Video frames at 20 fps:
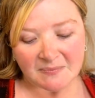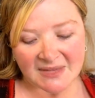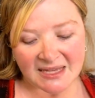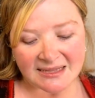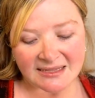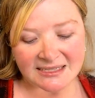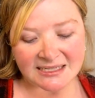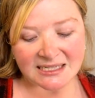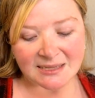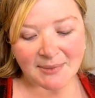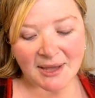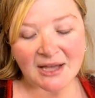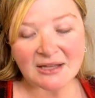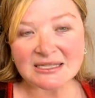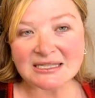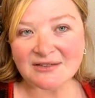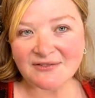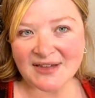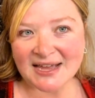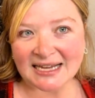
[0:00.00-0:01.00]
this is about
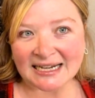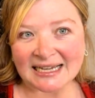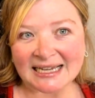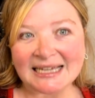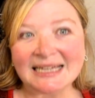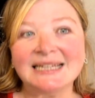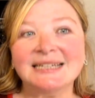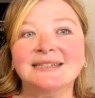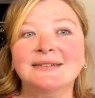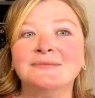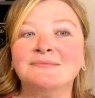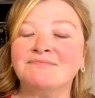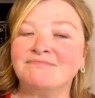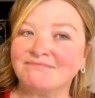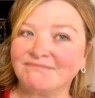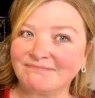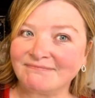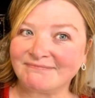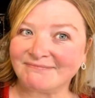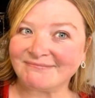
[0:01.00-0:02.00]
Savannah
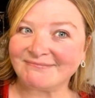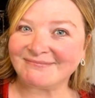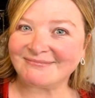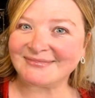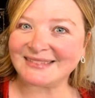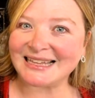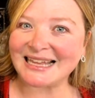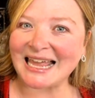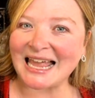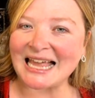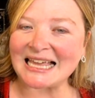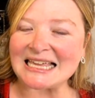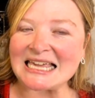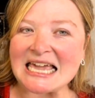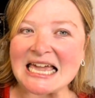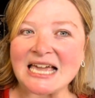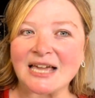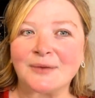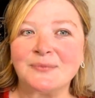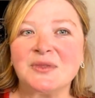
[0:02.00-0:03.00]
and
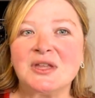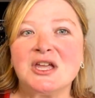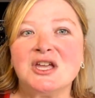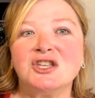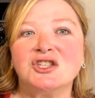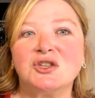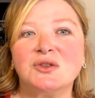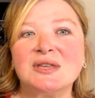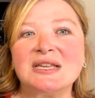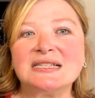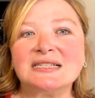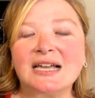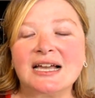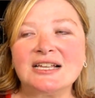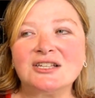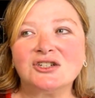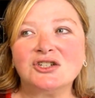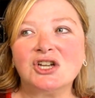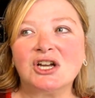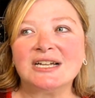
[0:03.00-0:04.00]
King. So these
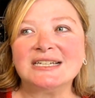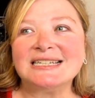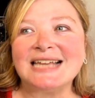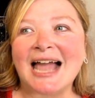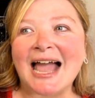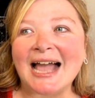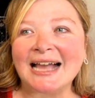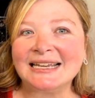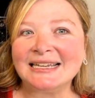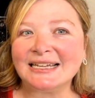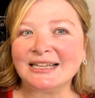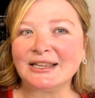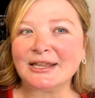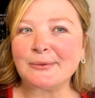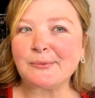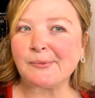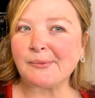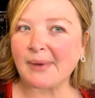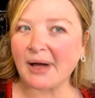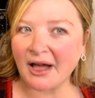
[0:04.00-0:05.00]
guys are not technically
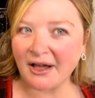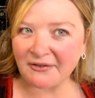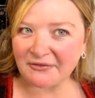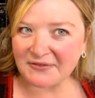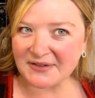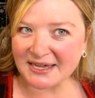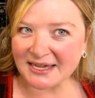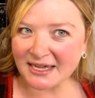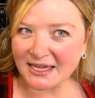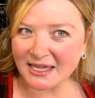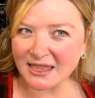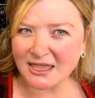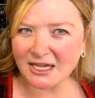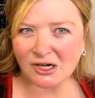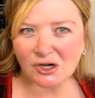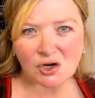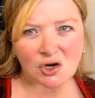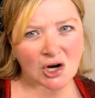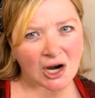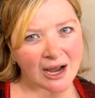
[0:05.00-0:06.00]
mafia.
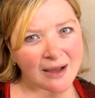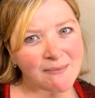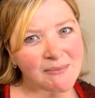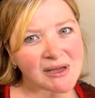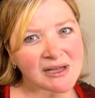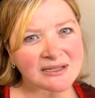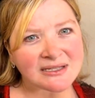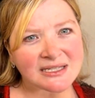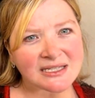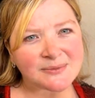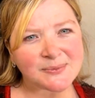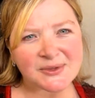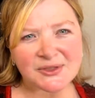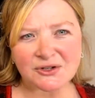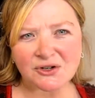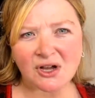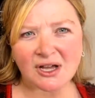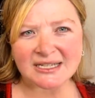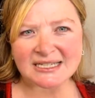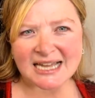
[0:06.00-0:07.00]
They're crime bosses, but they're
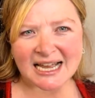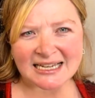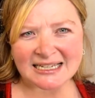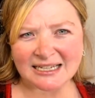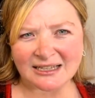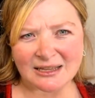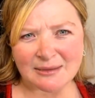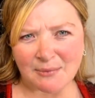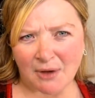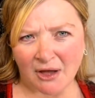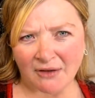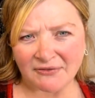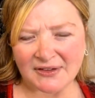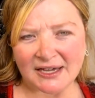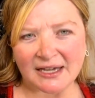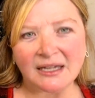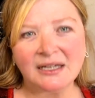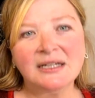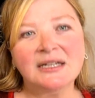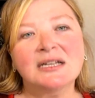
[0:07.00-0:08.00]
not technically
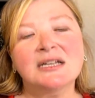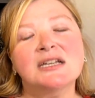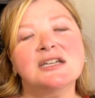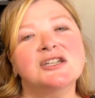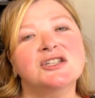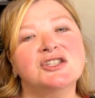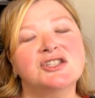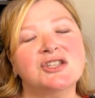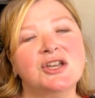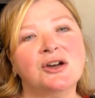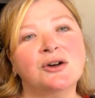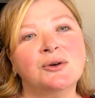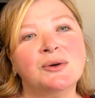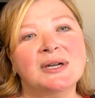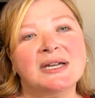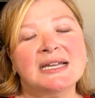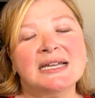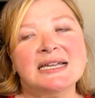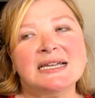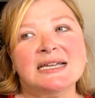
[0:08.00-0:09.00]
mafia. So
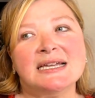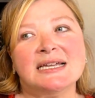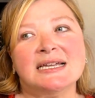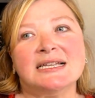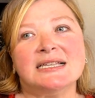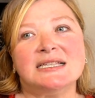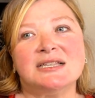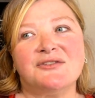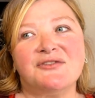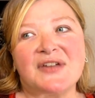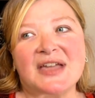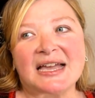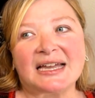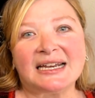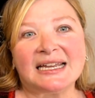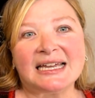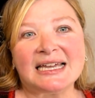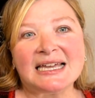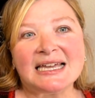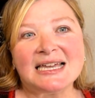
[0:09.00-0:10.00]
Savannah
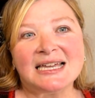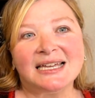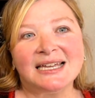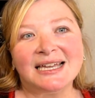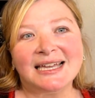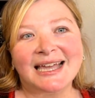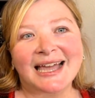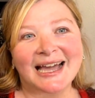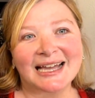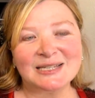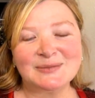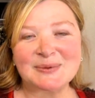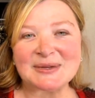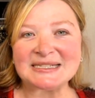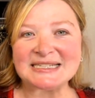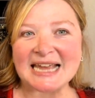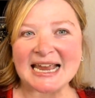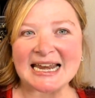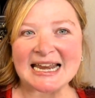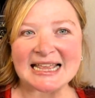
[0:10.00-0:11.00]
has been
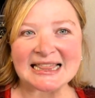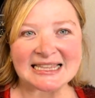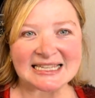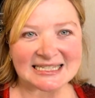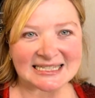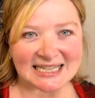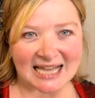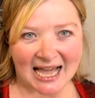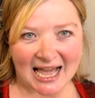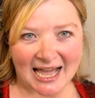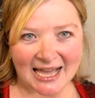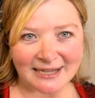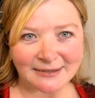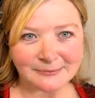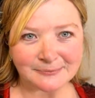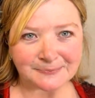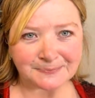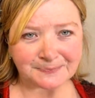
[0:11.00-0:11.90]
dating this guy